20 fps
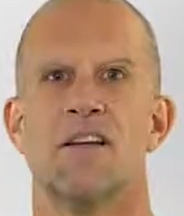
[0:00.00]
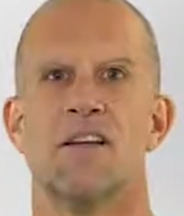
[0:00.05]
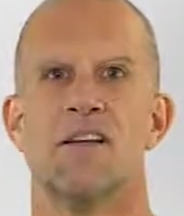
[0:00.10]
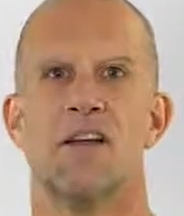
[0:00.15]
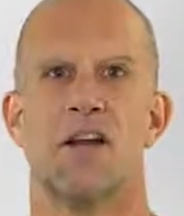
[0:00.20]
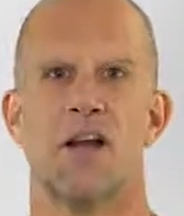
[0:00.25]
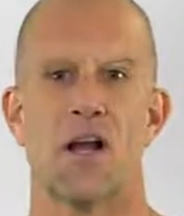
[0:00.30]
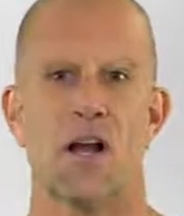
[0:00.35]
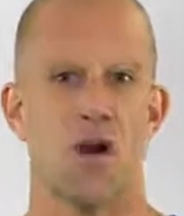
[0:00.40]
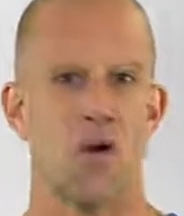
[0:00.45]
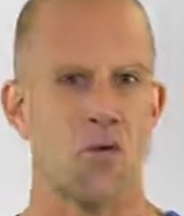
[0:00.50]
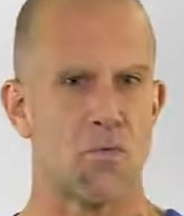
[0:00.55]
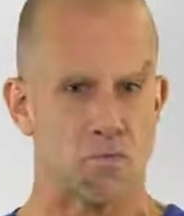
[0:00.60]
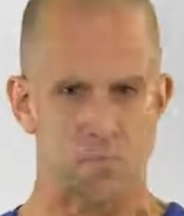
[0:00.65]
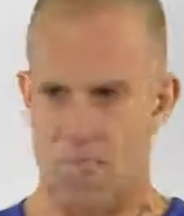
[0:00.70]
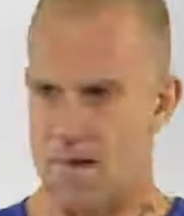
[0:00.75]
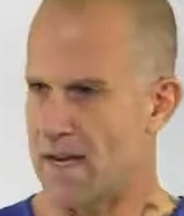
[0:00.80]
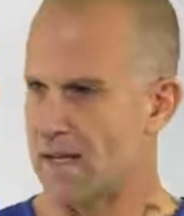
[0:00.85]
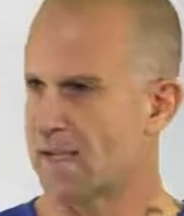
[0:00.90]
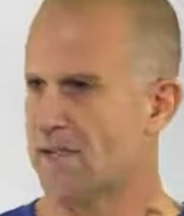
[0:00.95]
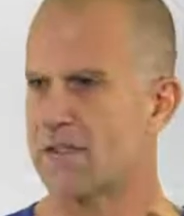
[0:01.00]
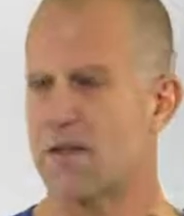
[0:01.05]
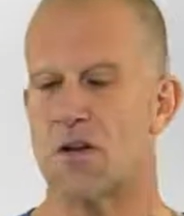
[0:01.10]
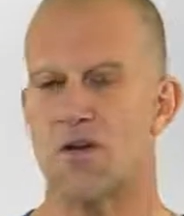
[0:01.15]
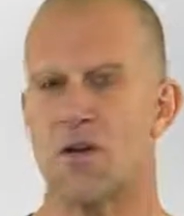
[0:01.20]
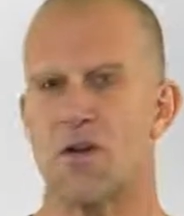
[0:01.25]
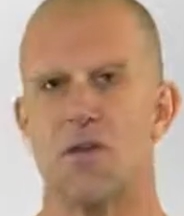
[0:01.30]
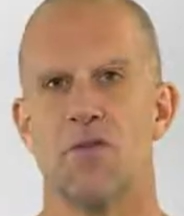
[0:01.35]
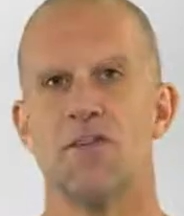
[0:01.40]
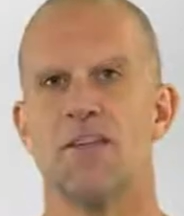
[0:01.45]
you know, and so
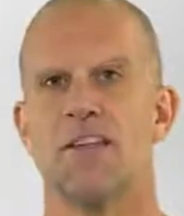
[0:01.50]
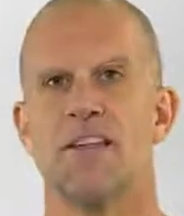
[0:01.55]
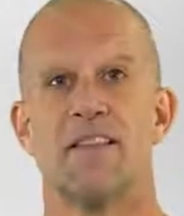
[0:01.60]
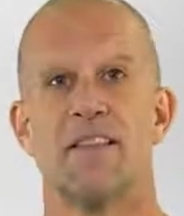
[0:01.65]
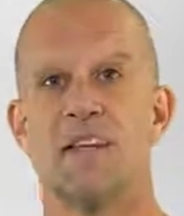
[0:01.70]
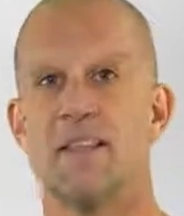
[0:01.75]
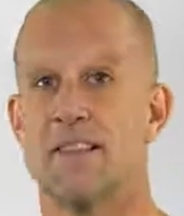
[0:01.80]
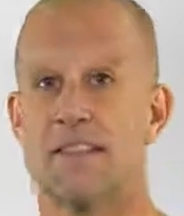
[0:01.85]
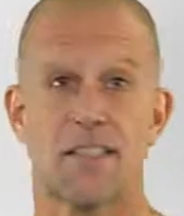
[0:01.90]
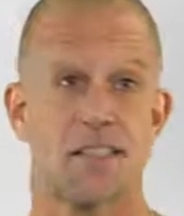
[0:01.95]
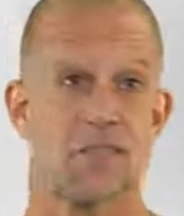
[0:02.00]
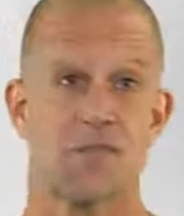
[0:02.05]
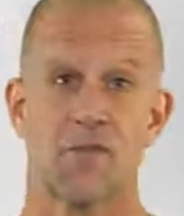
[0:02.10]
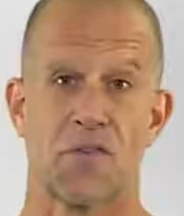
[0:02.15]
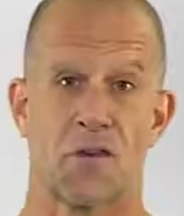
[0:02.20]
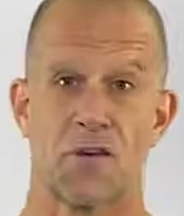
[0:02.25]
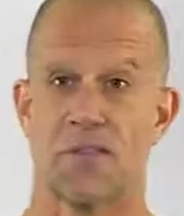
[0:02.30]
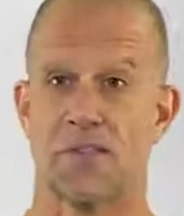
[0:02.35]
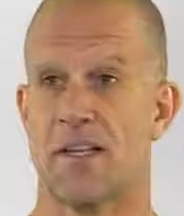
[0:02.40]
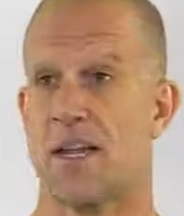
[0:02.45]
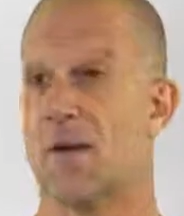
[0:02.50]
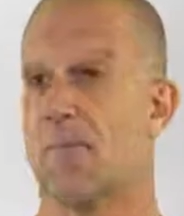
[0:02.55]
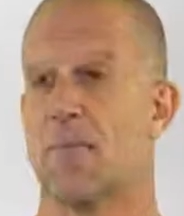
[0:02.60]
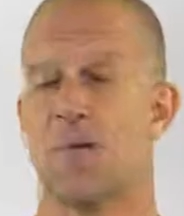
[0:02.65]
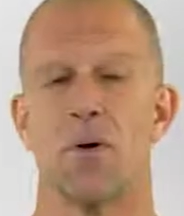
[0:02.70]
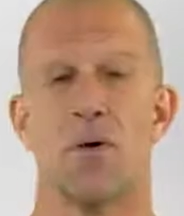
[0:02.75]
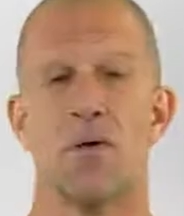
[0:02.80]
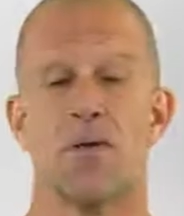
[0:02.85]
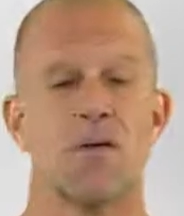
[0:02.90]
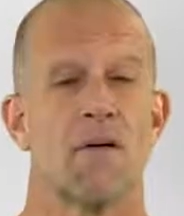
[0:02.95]
using this is, for
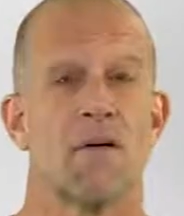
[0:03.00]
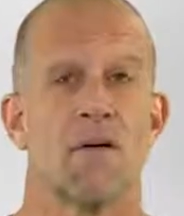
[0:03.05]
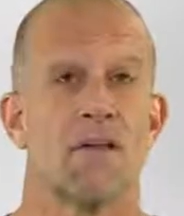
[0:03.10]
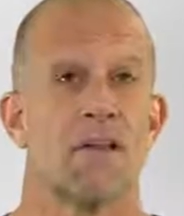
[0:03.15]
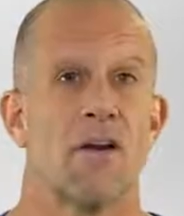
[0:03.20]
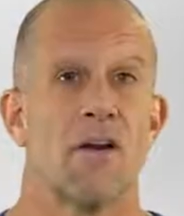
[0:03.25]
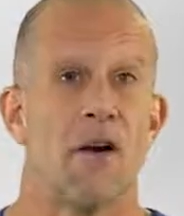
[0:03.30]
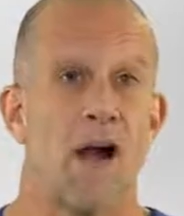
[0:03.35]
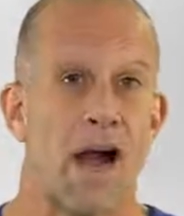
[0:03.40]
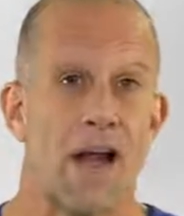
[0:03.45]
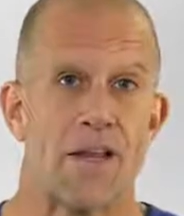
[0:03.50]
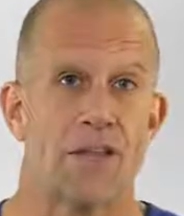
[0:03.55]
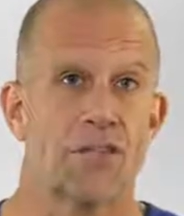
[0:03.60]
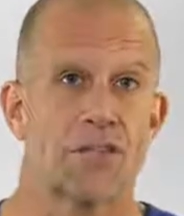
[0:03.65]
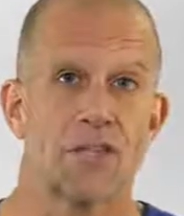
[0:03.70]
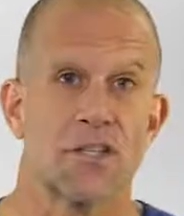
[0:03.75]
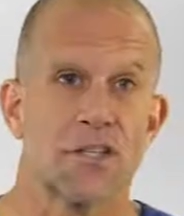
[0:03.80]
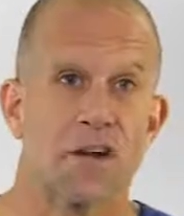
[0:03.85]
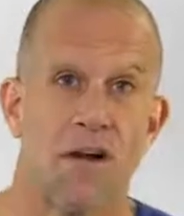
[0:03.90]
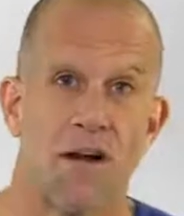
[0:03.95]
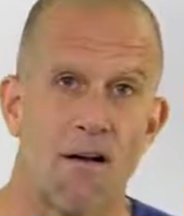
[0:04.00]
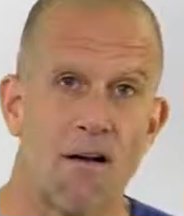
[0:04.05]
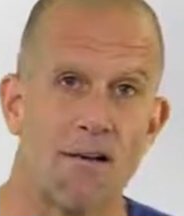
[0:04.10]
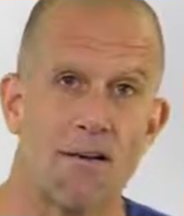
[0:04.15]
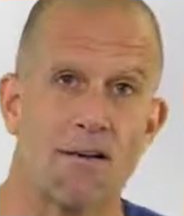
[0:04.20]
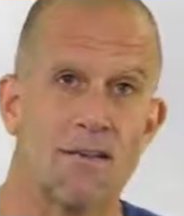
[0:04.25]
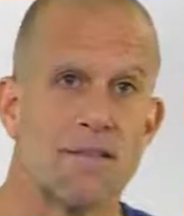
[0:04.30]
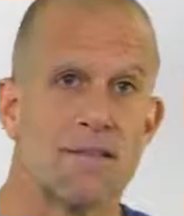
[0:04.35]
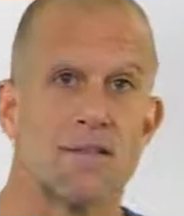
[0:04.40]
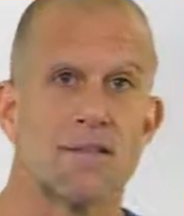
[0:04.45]
example, you know, hydrogen
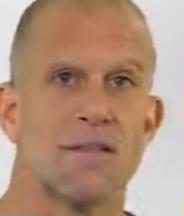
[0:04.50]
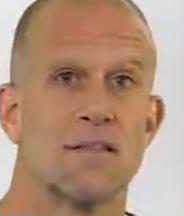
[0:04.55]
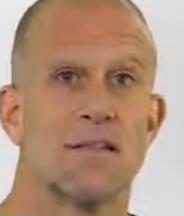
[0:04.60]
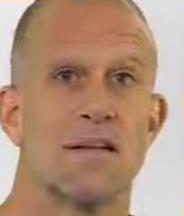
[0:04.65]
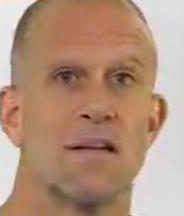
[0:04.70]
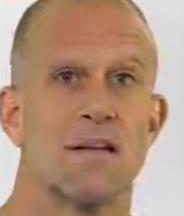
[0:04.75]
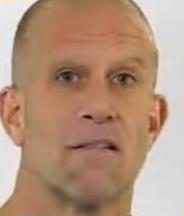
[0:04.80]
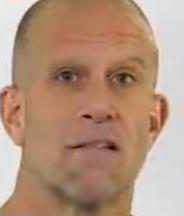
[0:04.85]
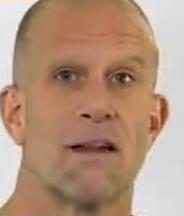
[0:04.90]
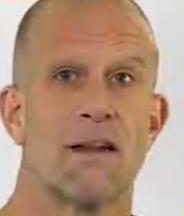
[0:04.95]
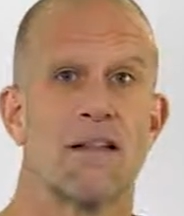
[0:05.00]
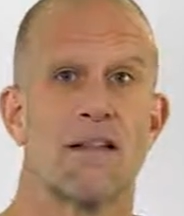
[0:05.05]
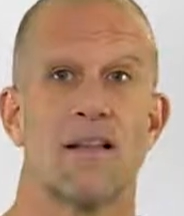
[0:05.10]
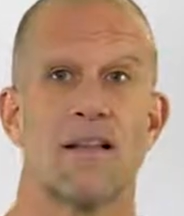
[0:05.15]
cars, you know, right?